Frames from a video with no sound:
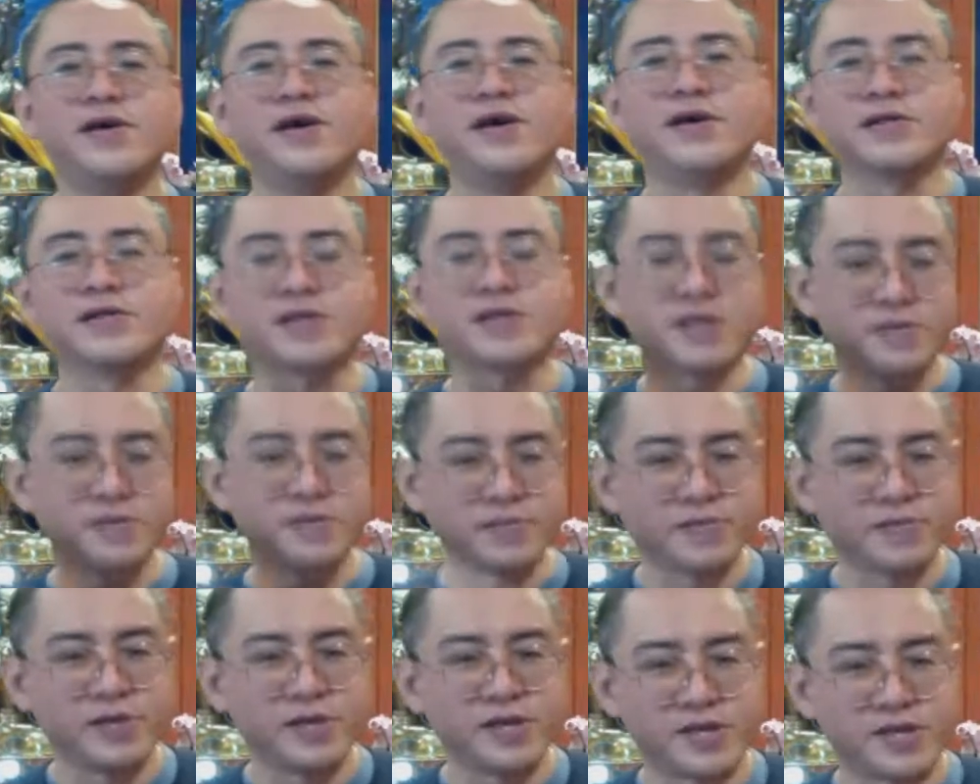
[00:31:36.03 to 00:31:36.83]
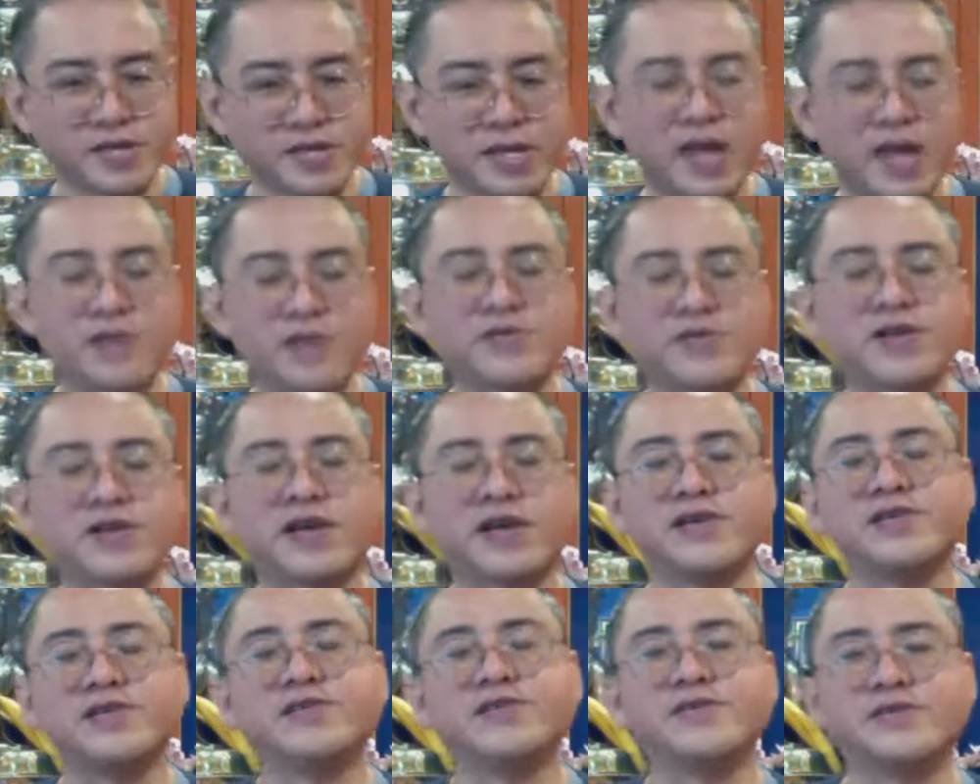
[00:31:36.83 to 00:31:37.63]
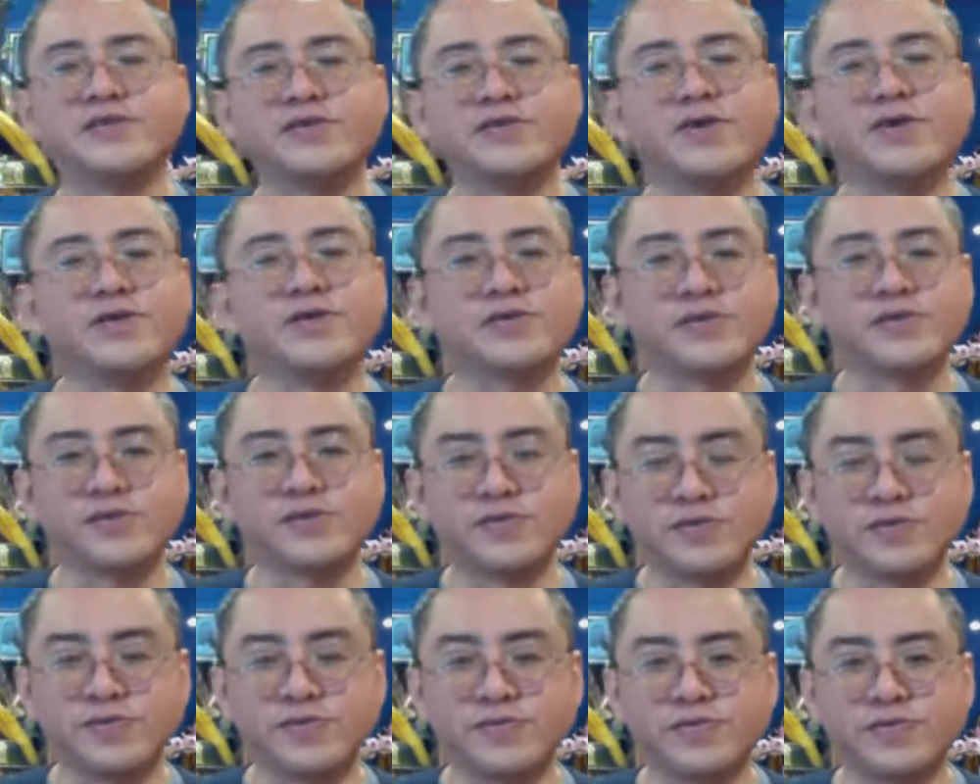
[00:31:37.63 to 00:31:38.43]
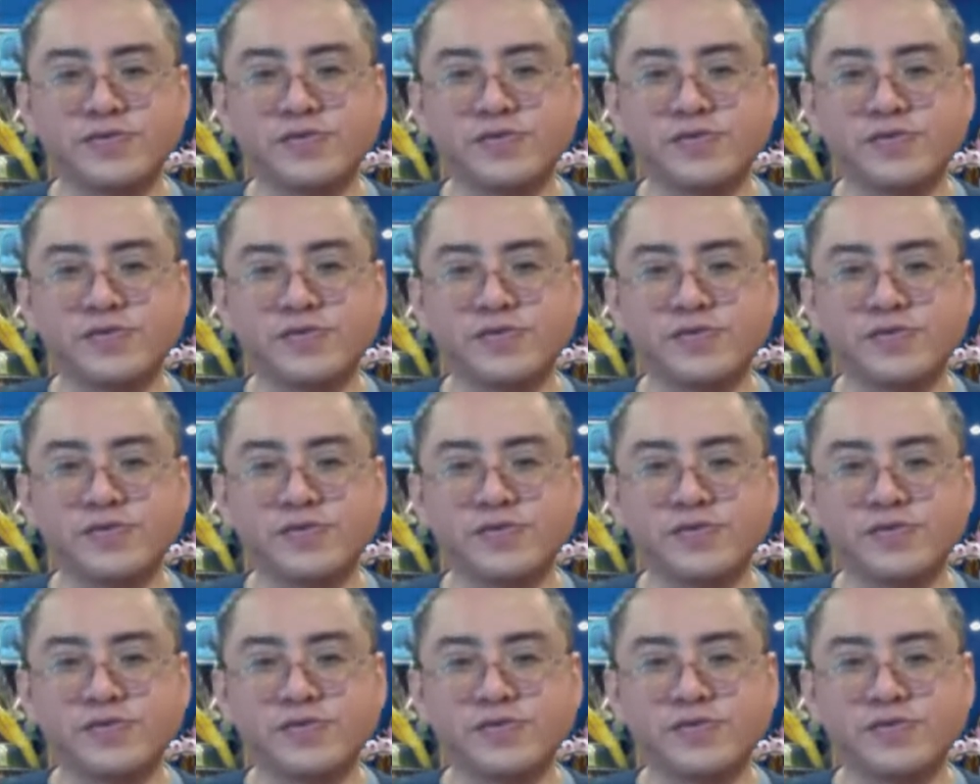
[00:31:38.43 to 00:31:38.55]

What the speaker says: and keep staring at it in order to